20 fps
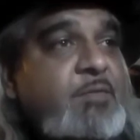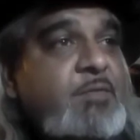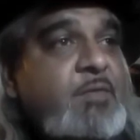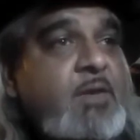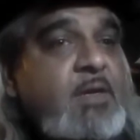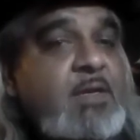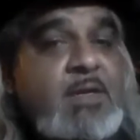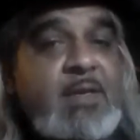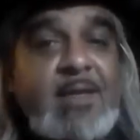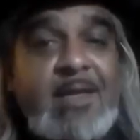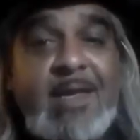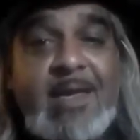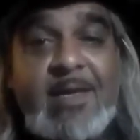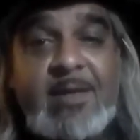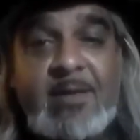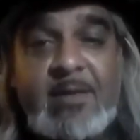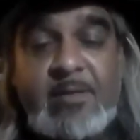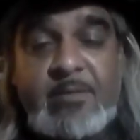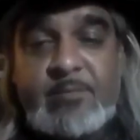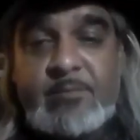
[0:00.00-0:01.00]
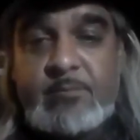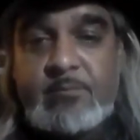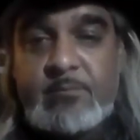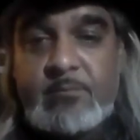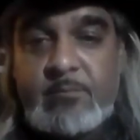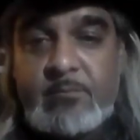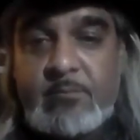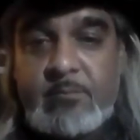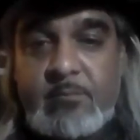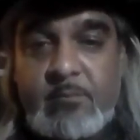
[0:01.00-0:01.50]
fucking Katy.
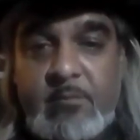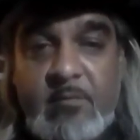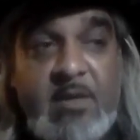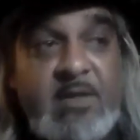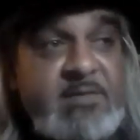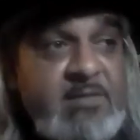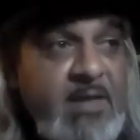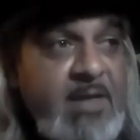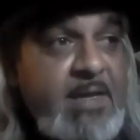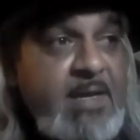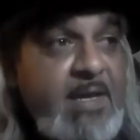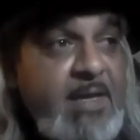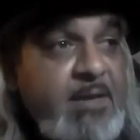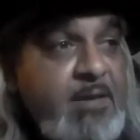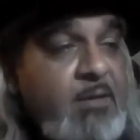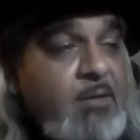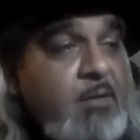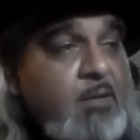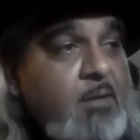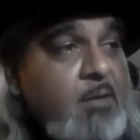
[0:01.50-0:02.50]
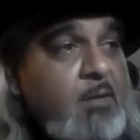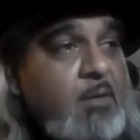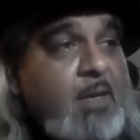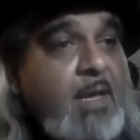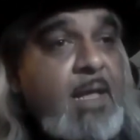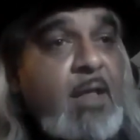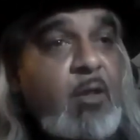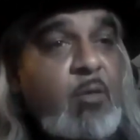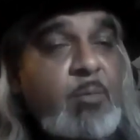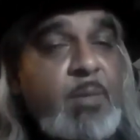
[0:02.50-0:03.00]
Let's say Katy.
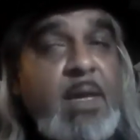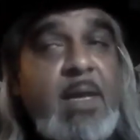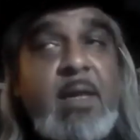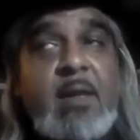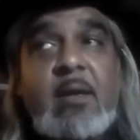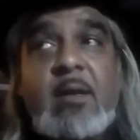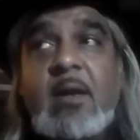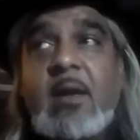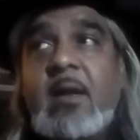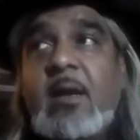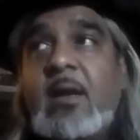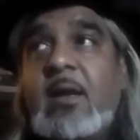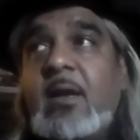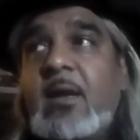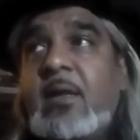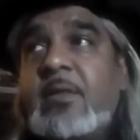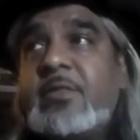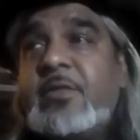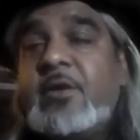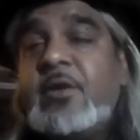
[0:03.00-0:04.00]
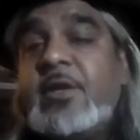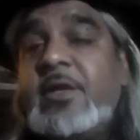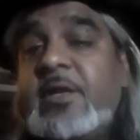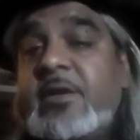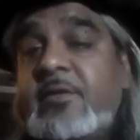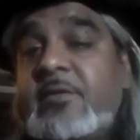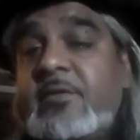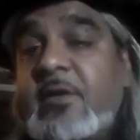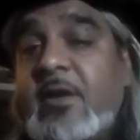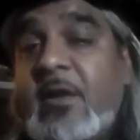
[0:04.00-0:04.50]
Hell, man, 30
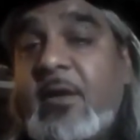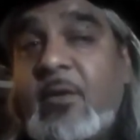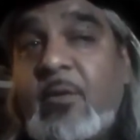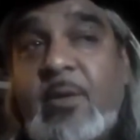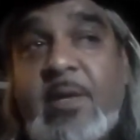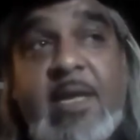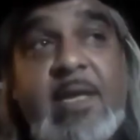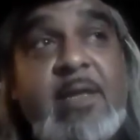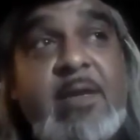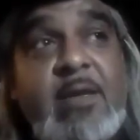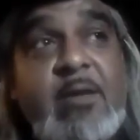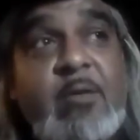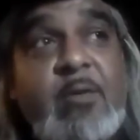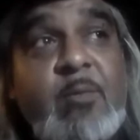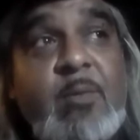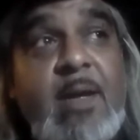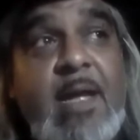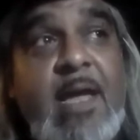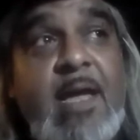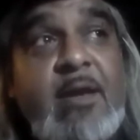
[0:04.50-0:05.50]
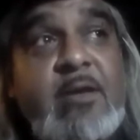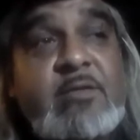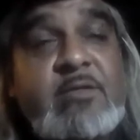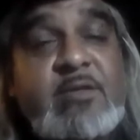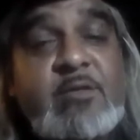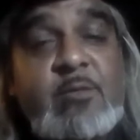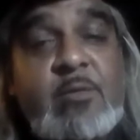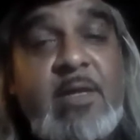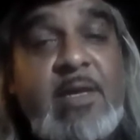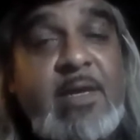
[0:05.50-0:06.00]
years ago, Katy had a
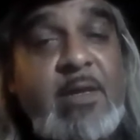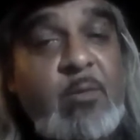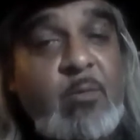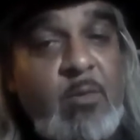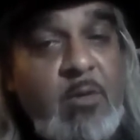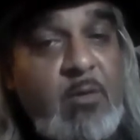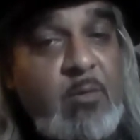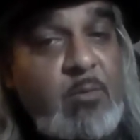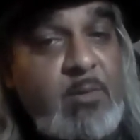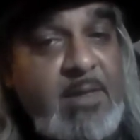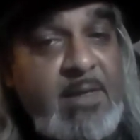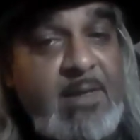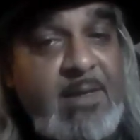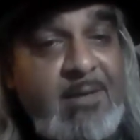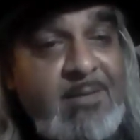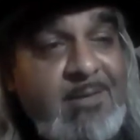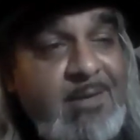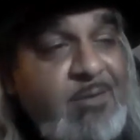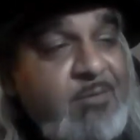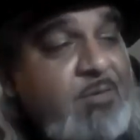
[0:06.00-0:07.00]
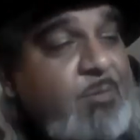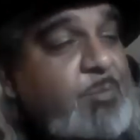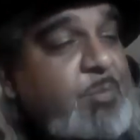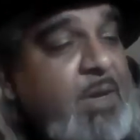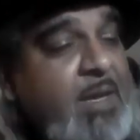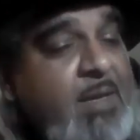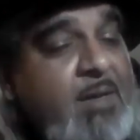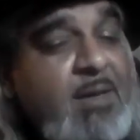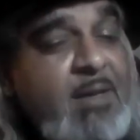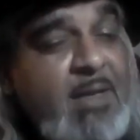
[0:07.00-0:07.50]
2-lane road getting out there. It was a
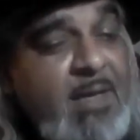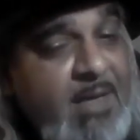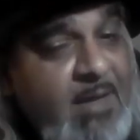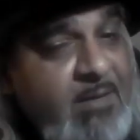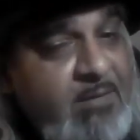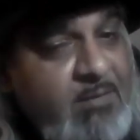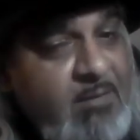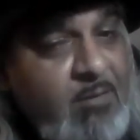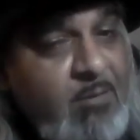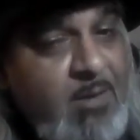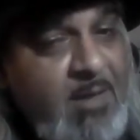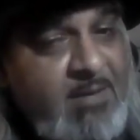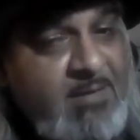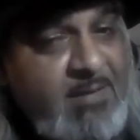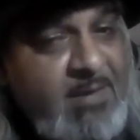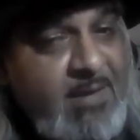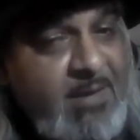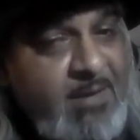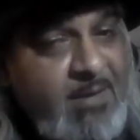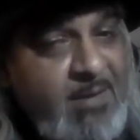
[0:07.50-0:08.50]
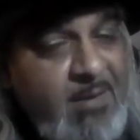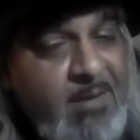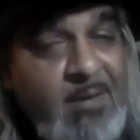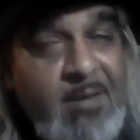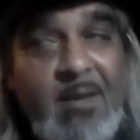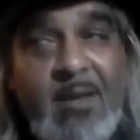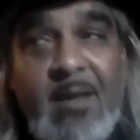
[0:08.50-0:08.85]
pain in the ass to go out to Katy.